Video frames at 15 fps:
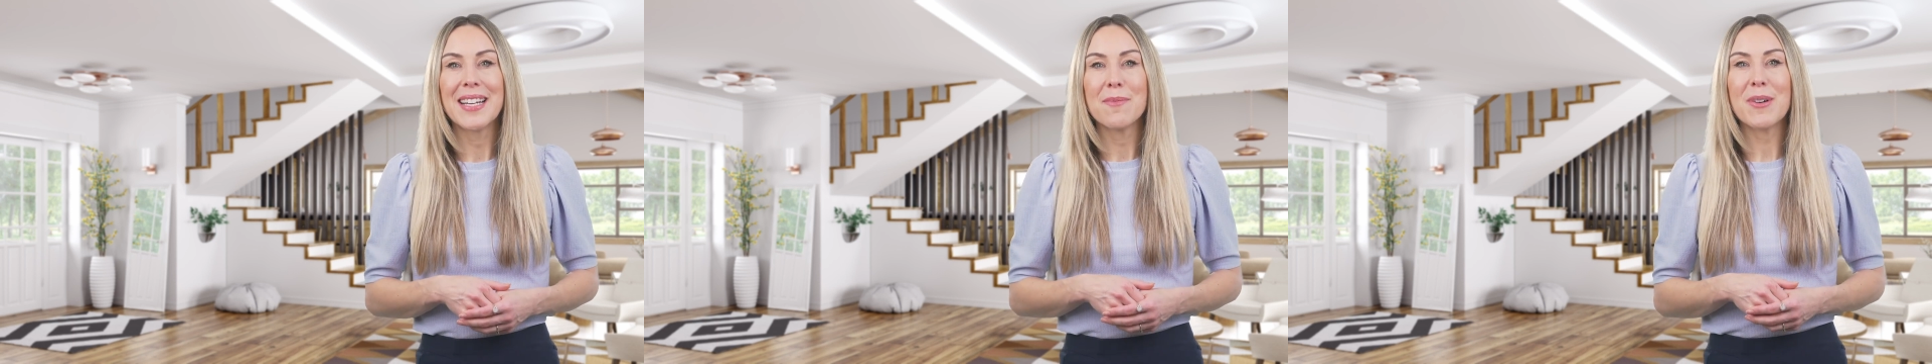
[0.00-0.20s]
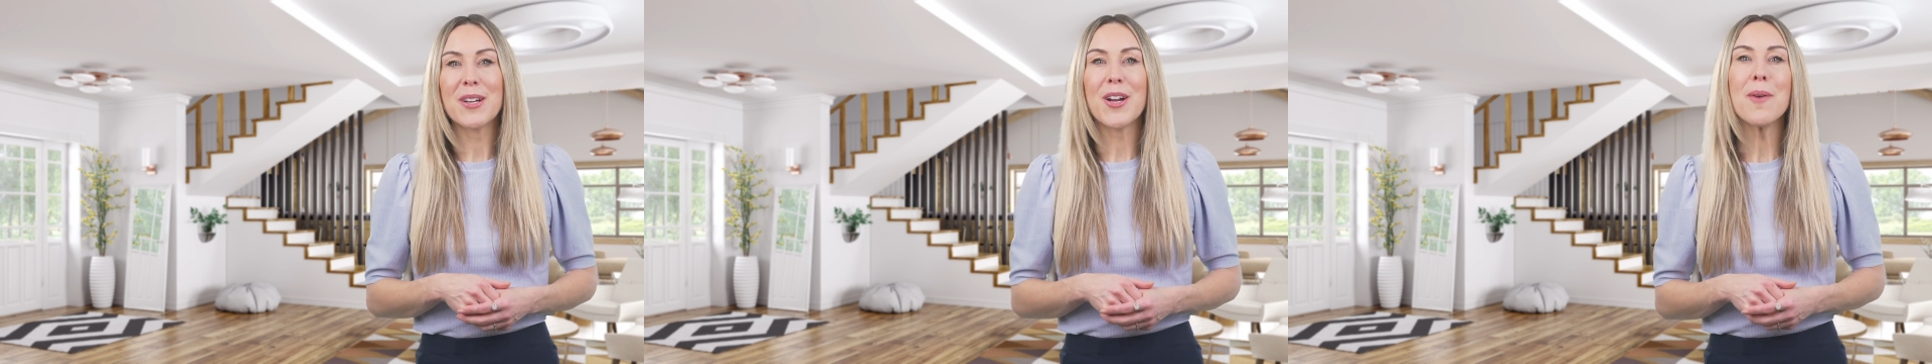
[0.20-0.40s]

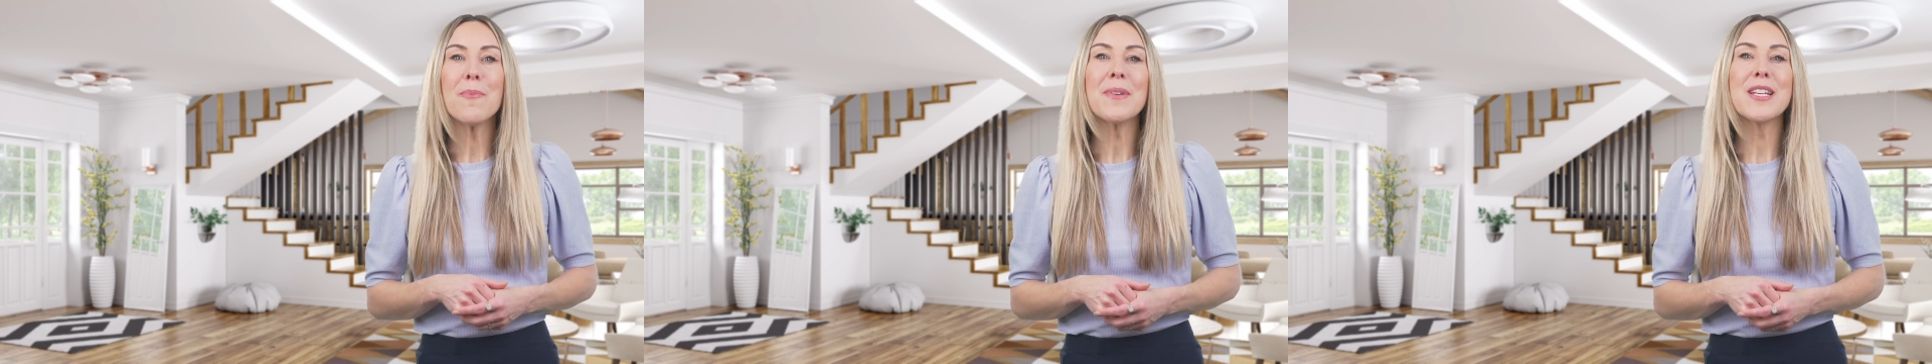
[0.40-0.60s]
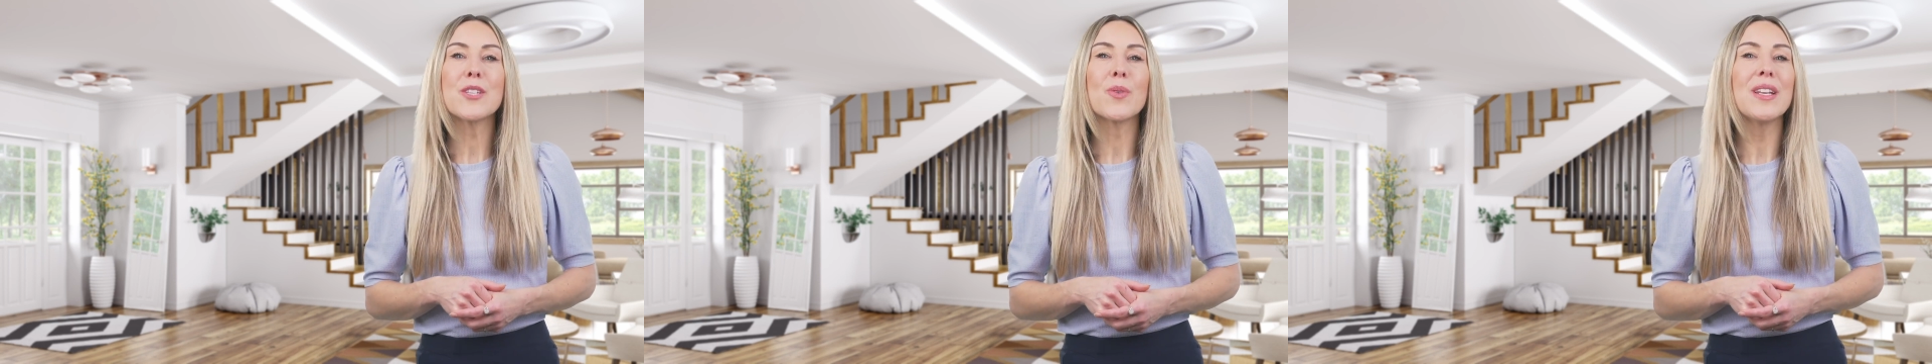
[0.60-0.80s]
but
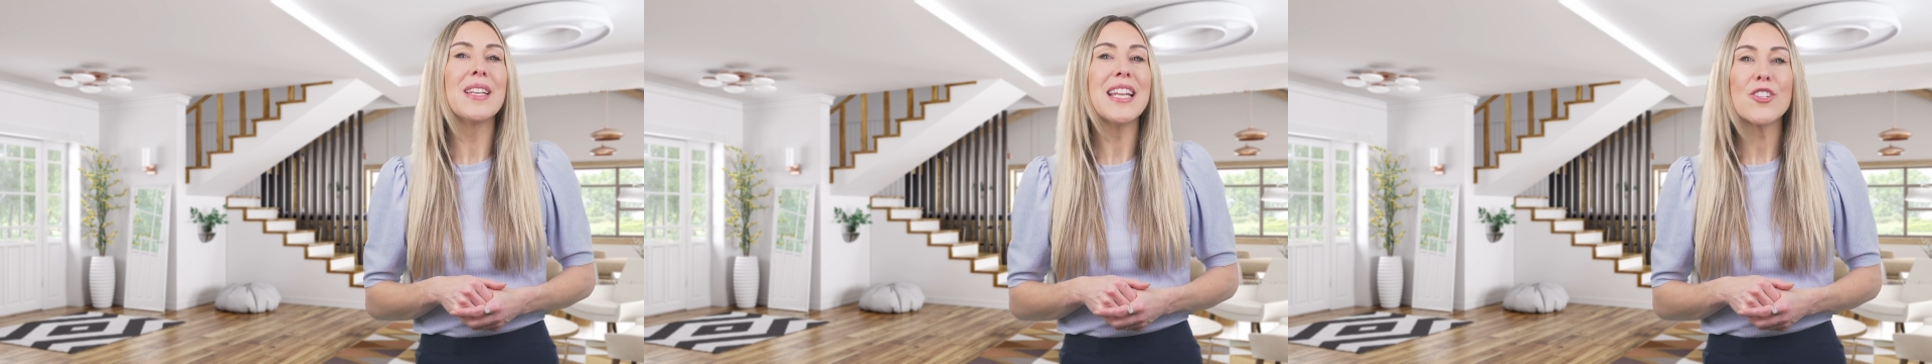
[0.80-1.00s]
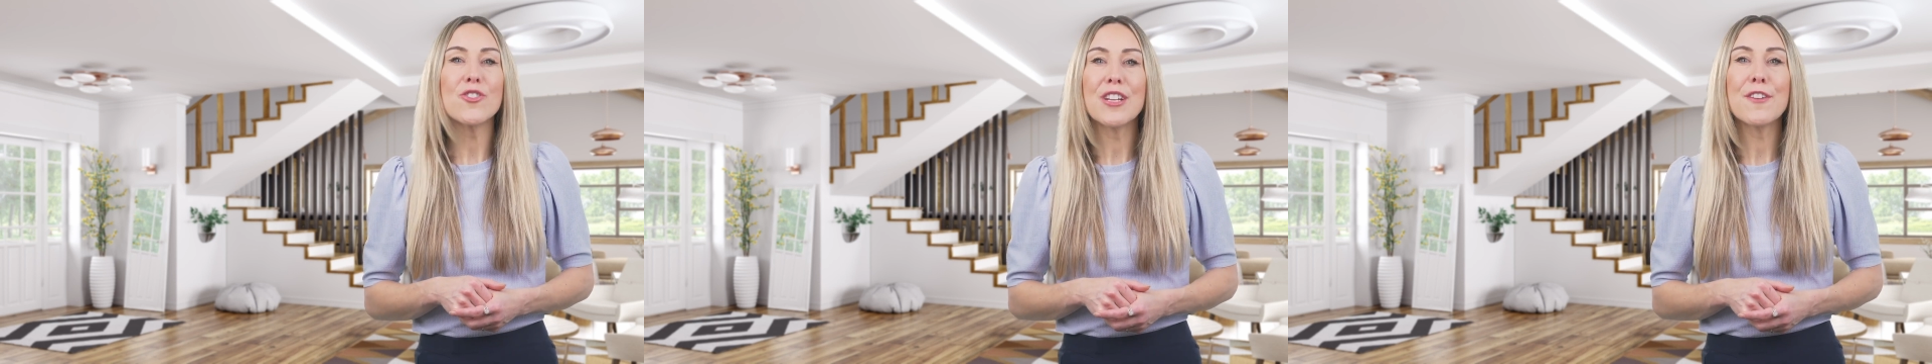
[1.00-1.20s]
companies will
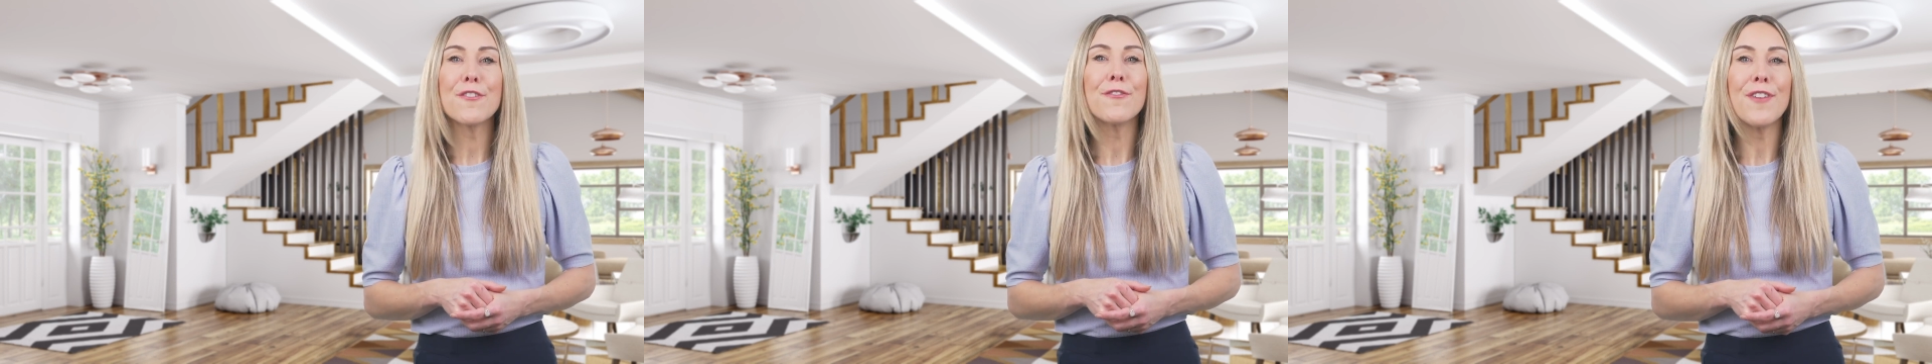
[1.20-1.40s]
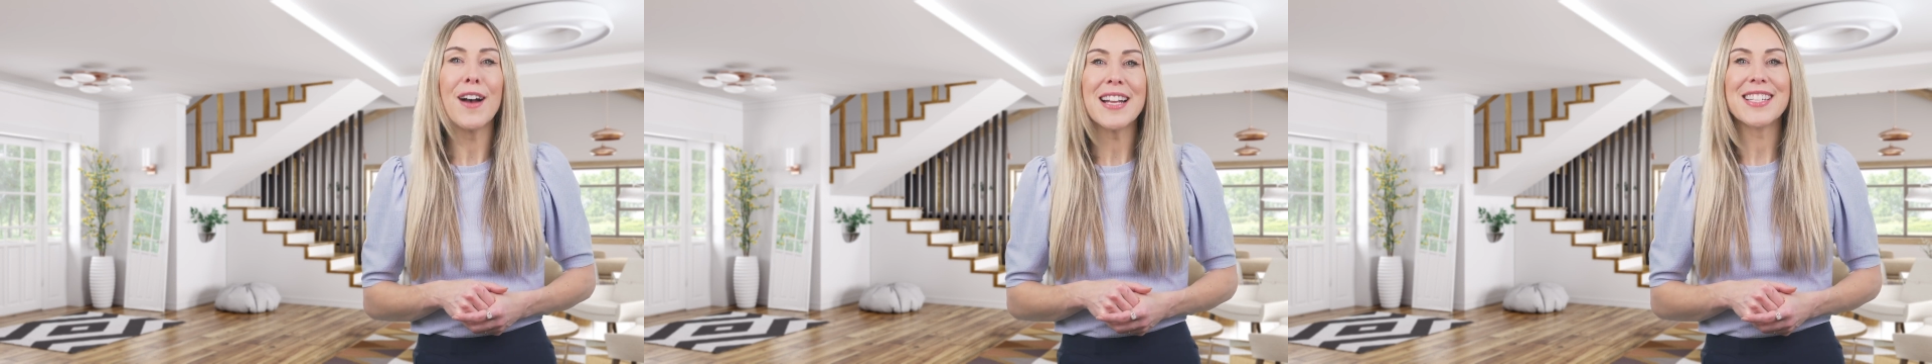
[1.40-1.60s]
literally
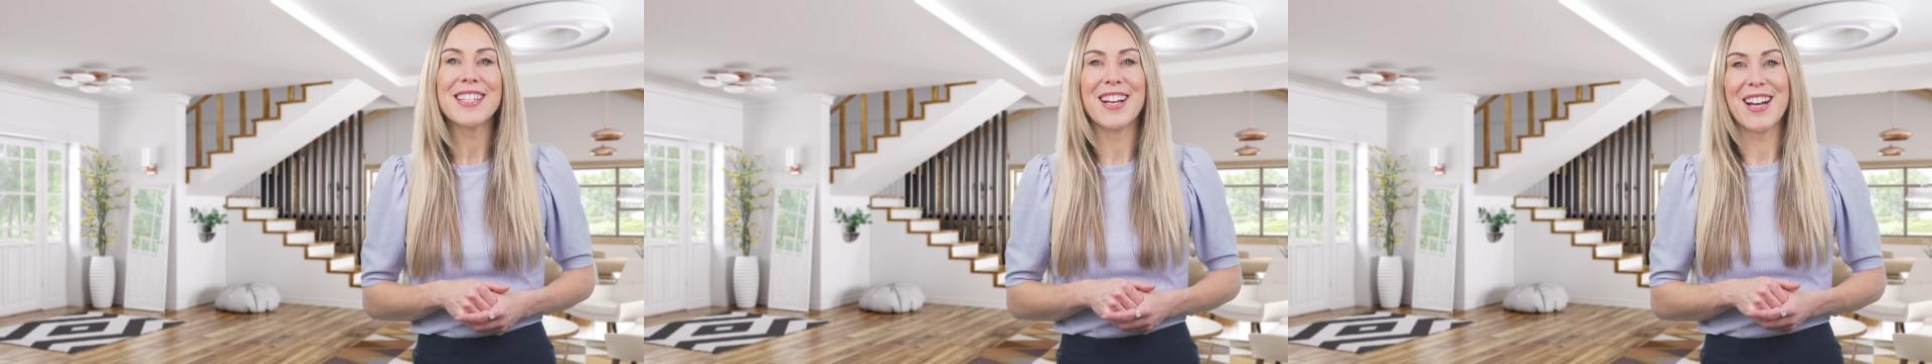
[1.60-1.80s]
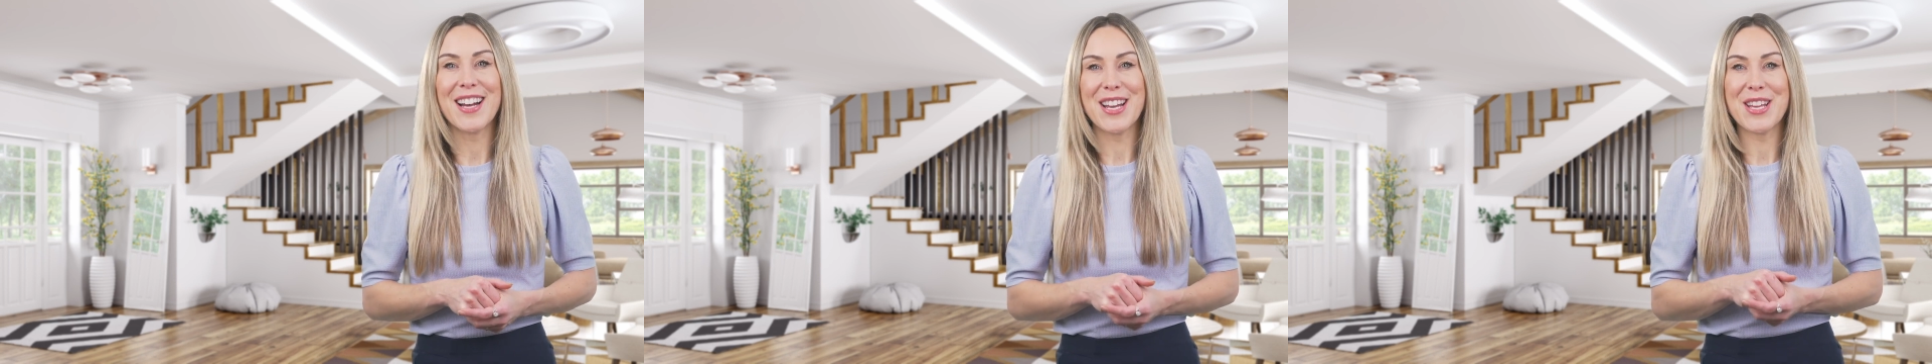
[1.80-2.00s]
fight to
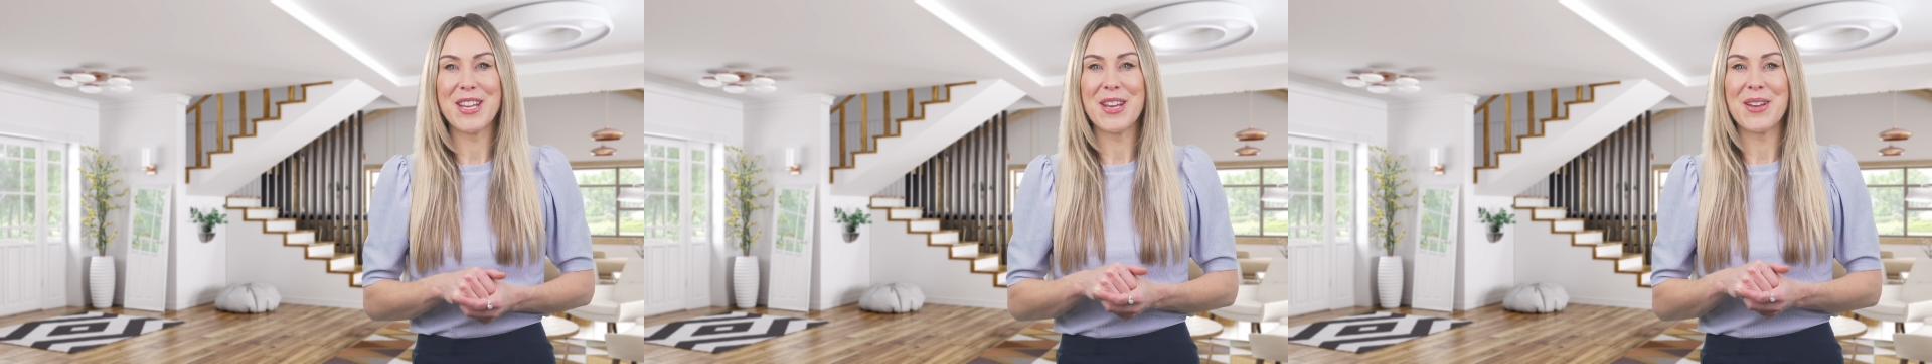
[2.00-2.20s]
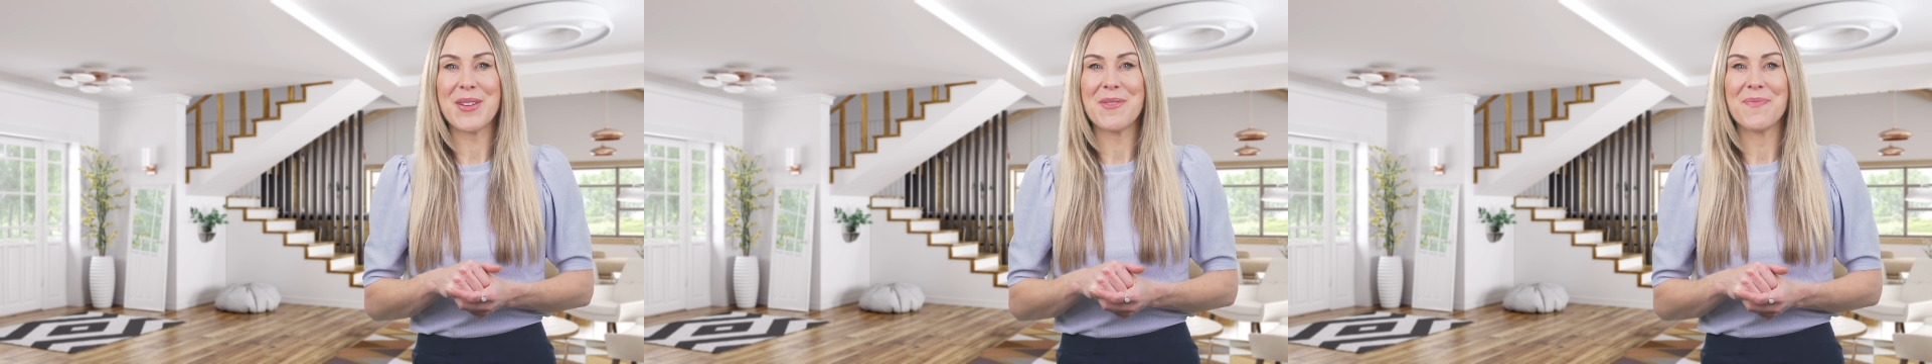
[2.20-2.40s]
hire
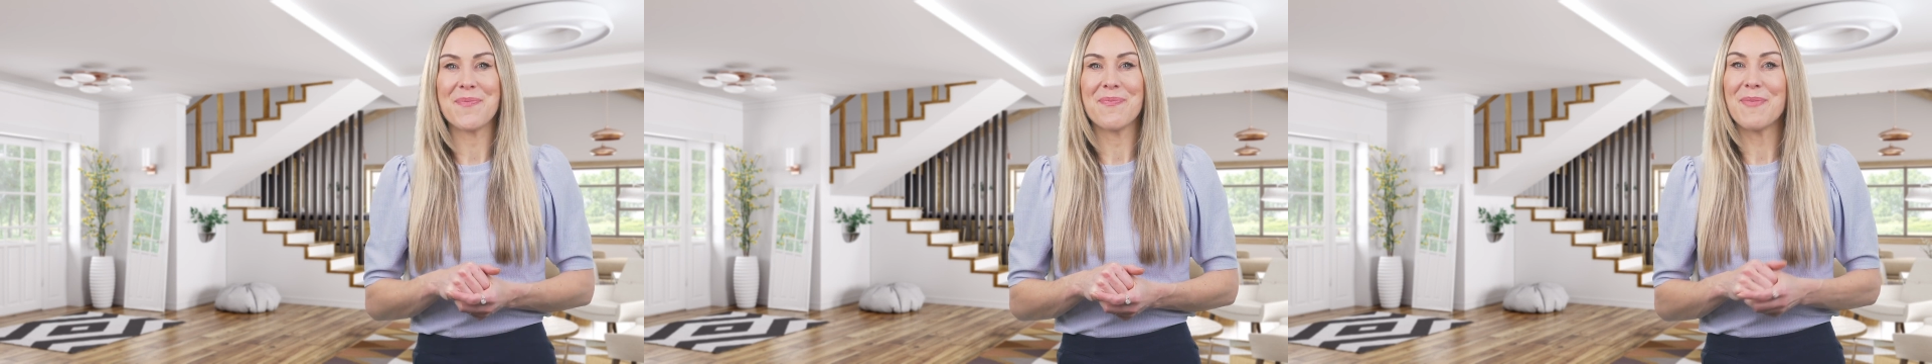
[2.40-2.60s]
you.